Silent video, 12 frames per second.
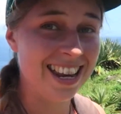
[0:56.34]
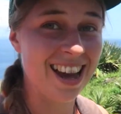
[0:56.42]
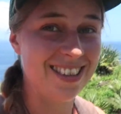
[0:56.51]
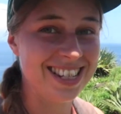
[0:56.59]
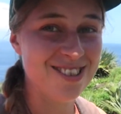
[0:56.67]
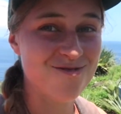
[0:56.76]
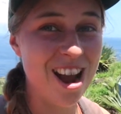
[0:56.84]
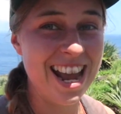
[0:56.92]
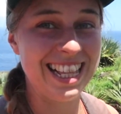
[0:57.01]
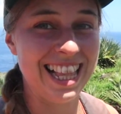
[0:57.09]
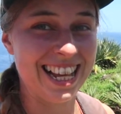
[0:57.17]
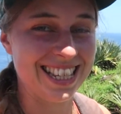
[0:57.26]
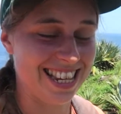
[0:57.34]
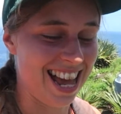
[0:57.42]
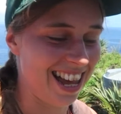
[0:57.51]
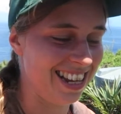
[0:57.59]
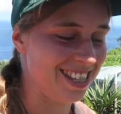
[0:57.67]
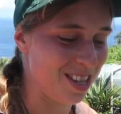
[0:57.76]
Now it did rain last
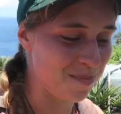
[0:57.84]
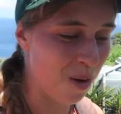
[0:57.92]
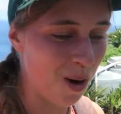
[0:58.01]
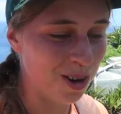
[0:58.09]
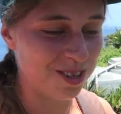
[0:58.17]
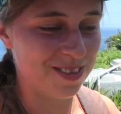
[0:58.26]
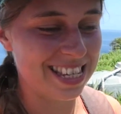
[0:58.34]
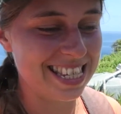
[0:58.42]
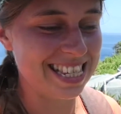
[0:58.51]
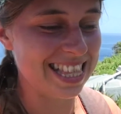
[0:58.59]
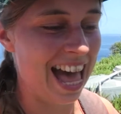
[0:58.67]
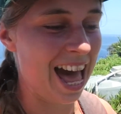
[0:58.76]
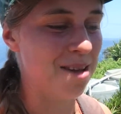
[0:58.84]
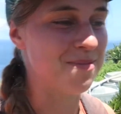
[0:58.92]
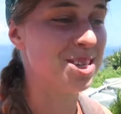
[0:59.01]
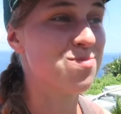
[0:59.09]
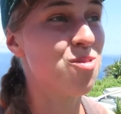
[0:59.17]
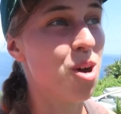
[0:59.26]
night, so part of this slab
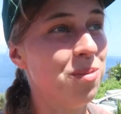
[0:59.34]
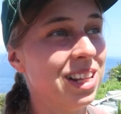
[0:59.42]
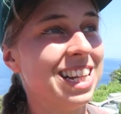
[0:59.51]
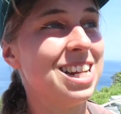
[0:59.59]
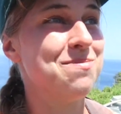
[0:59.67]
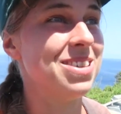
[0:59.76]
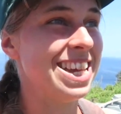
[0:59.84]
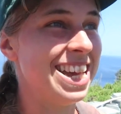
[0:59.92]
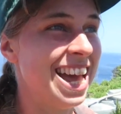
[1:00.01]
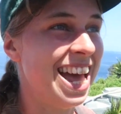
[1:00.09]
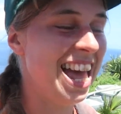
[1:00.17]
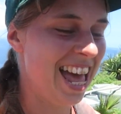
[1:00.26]
is probably going to be